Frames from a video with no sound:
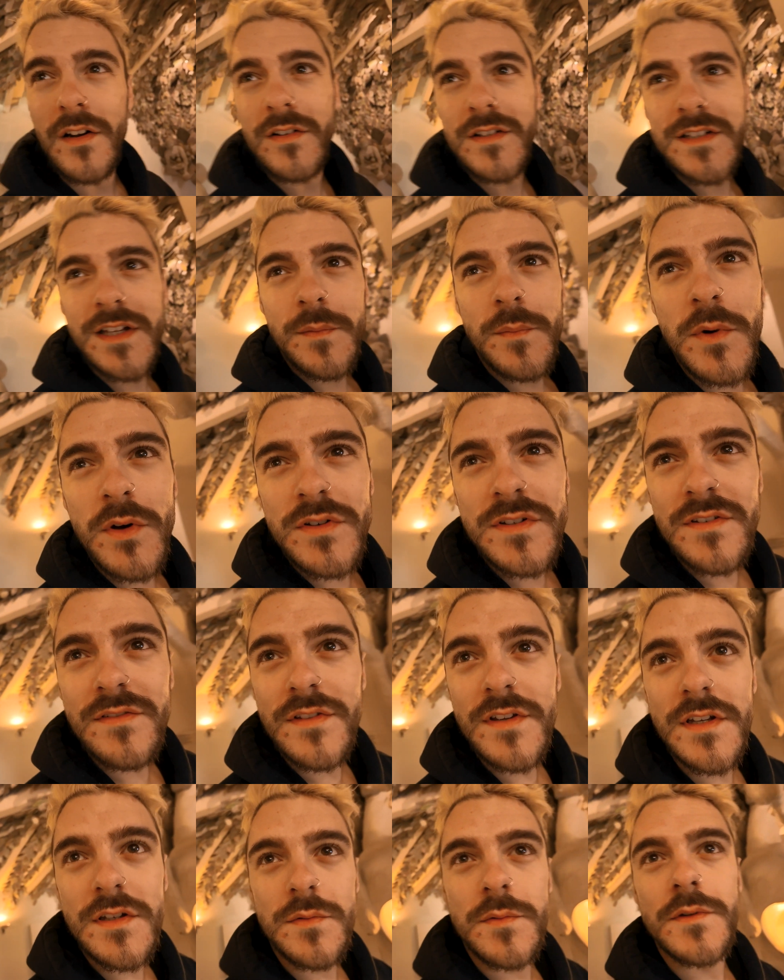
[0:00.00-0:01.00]
it looks like most of
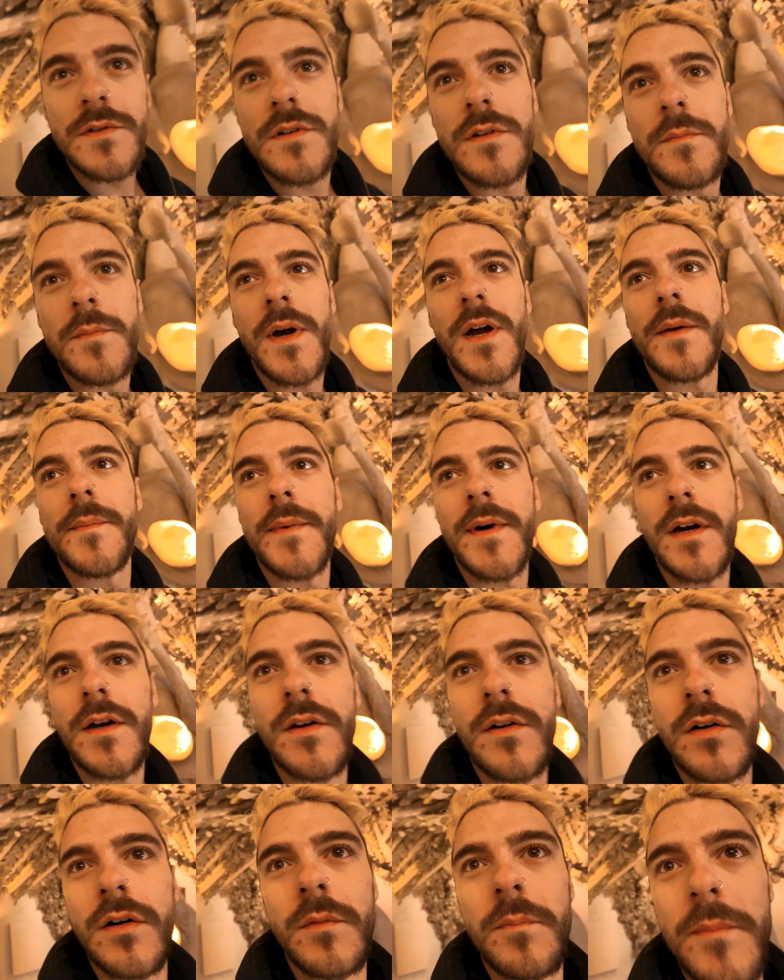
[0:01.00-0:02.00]
these were done by a man
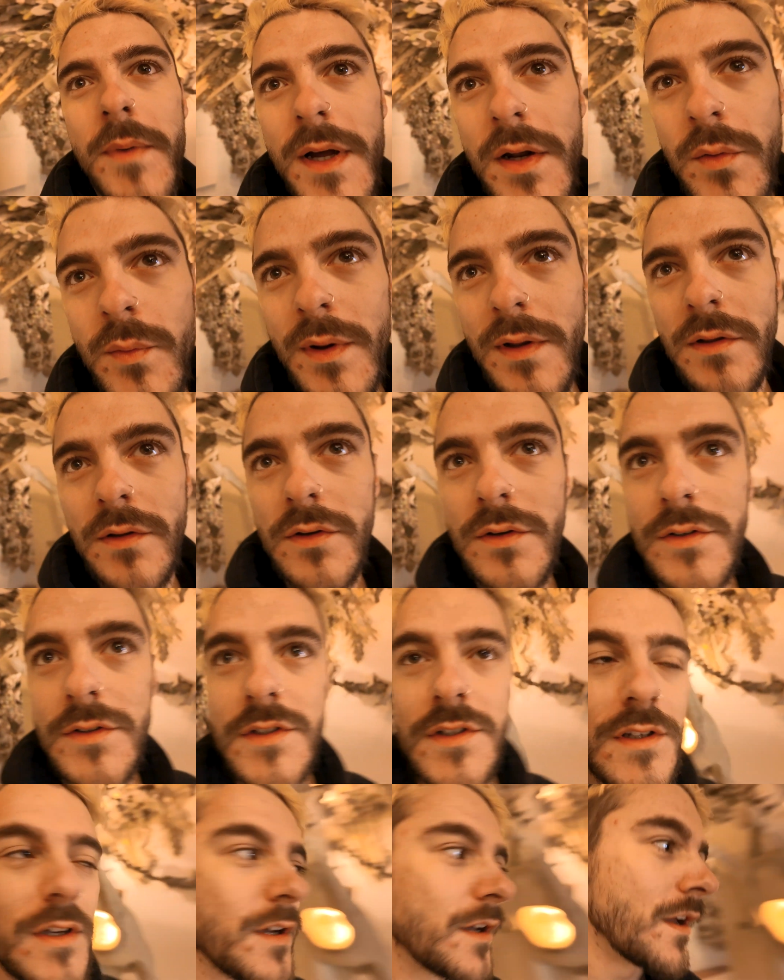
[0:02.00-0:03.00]
called Manuel
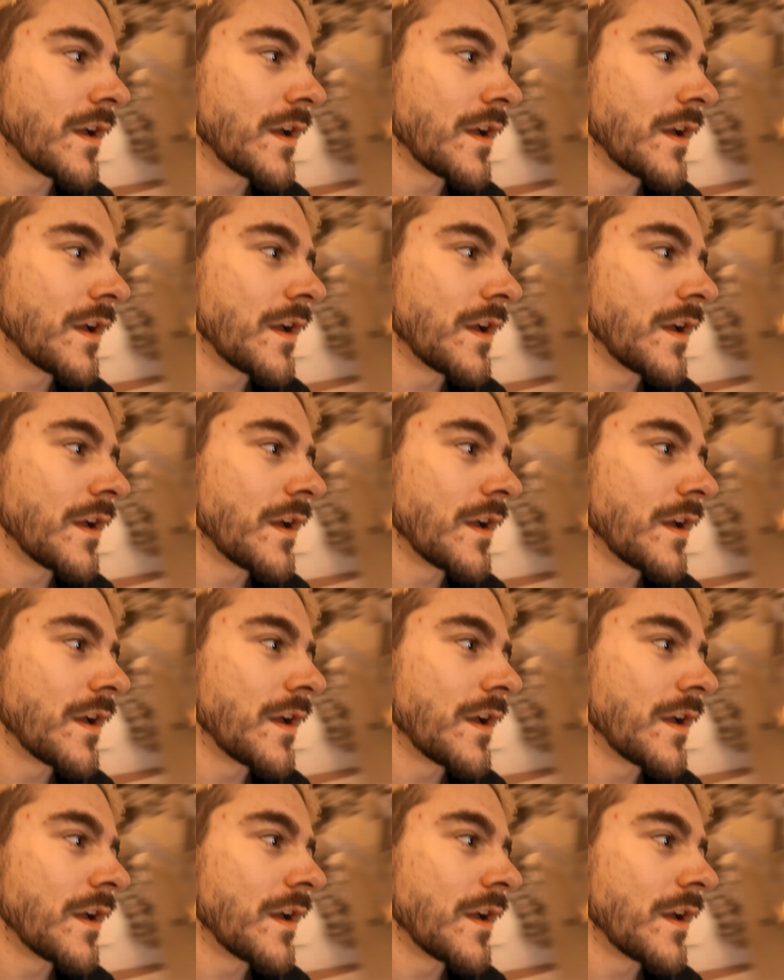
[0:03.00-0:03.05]
Usa.